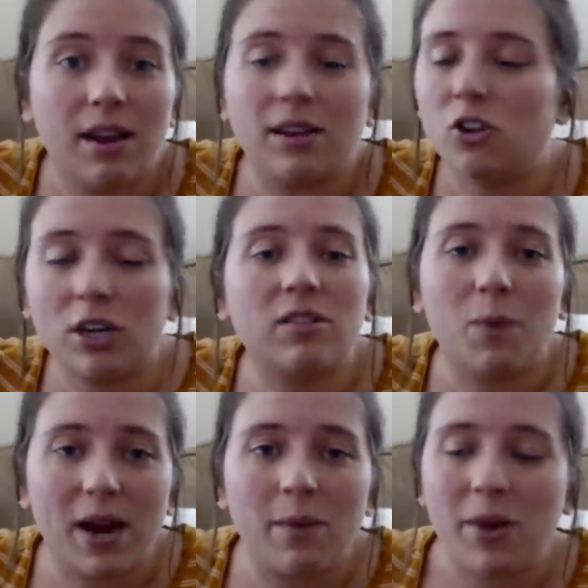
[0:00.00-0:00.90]
just
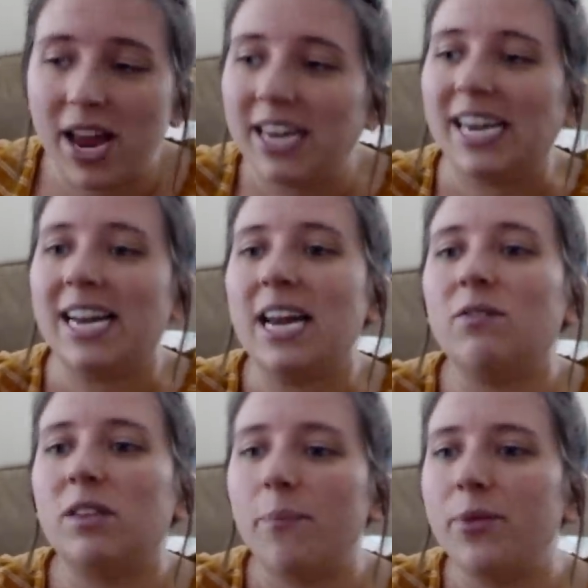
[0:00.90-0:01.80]
my opinion,
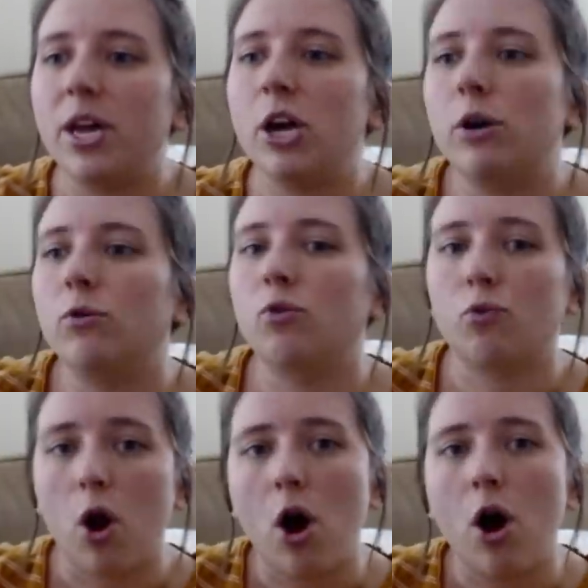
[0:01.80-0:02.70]
if something goes
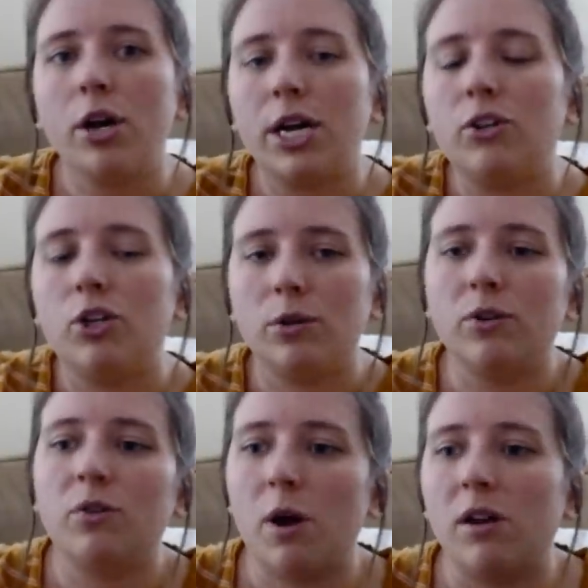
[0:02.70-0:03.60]
wrong, it's your
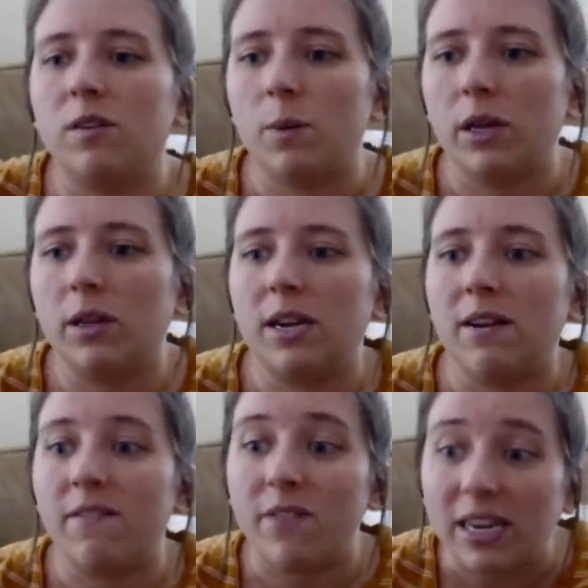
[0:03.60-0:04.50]
responsibility
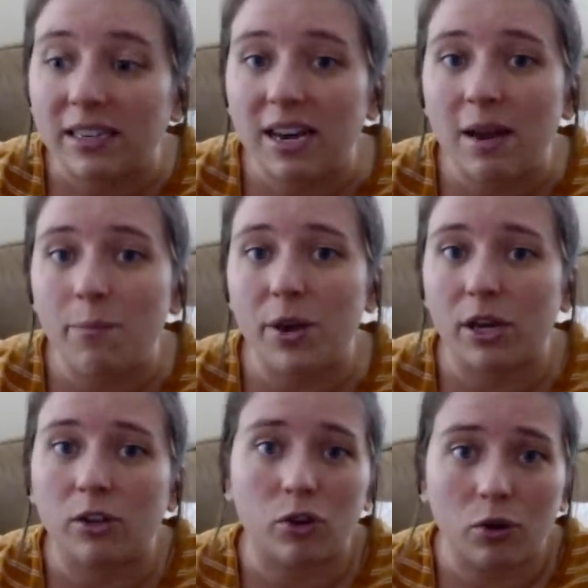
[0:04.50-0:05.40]
to fix it
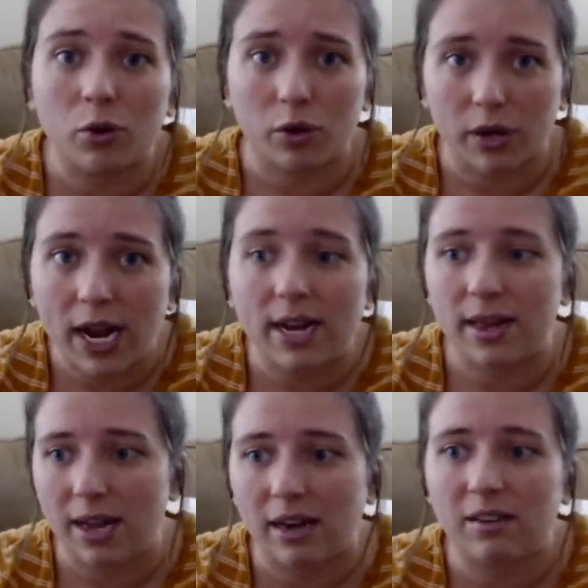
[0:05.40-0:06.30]
because you created
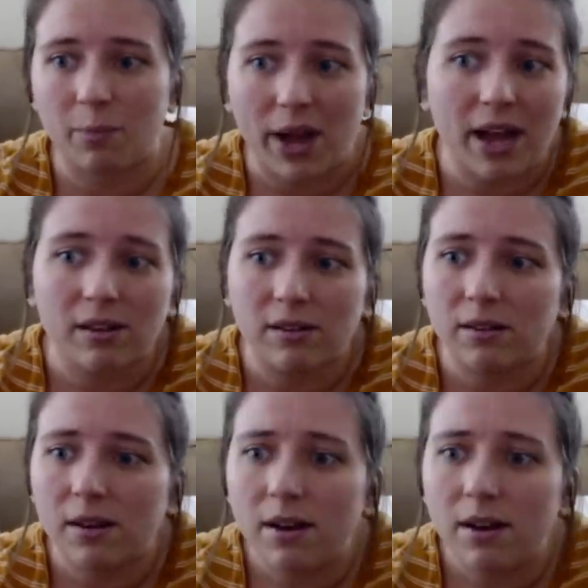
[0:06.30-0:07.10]
that space.